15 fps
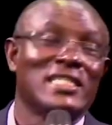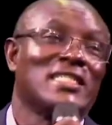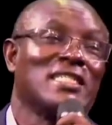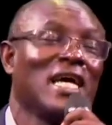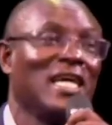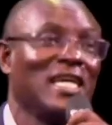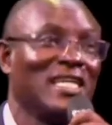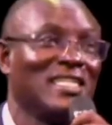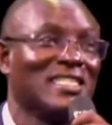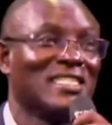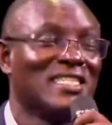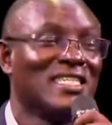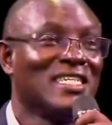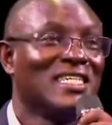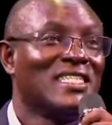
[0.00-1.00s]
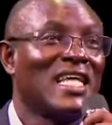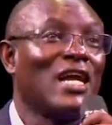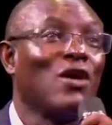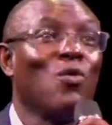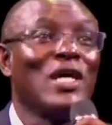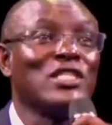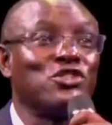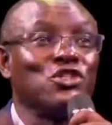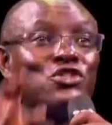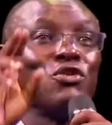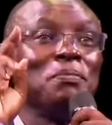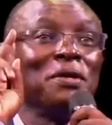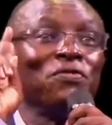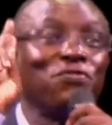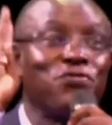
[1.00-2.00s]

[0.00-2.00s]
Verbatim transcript: is saying that I want you to be